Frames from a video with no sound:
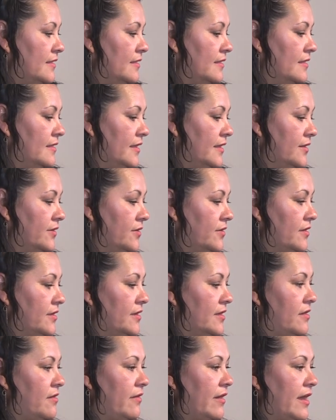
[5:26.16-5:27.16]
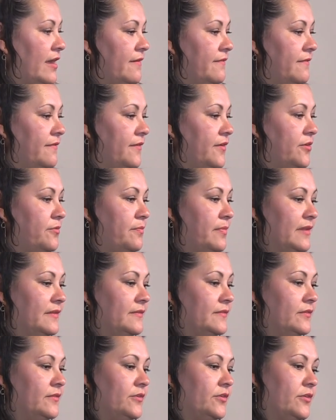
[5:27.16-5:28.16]
Then you're gonna grab your
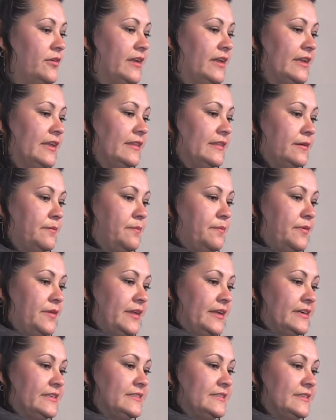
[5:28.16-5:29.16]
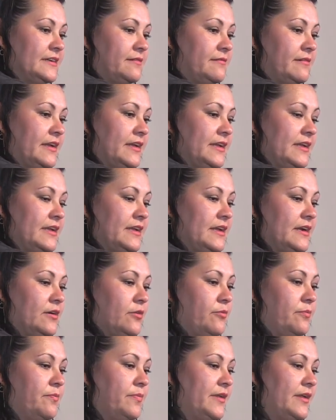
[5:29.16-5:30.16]
pencil. You can either pierce it right here
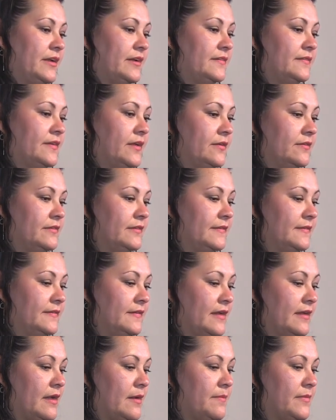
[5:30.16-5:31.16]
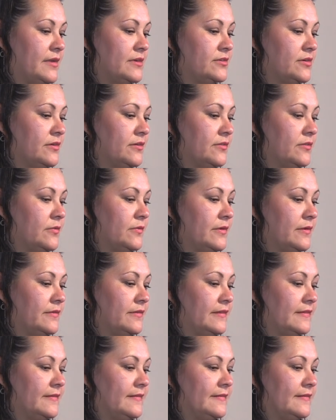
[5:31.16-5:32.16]
or pierce that on the side. I'm gonna try to do it on
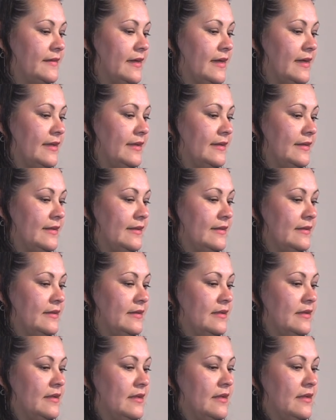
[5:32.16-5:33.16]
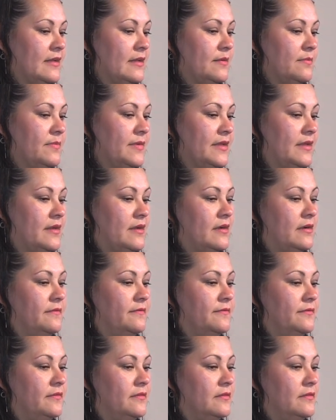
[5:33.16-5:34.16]
the side. And be
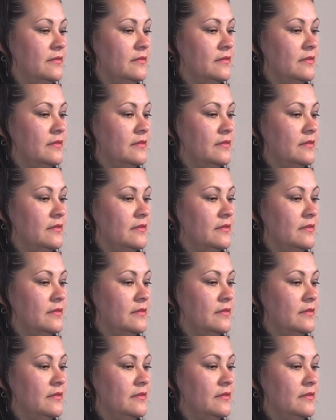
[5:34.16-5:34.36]
careful.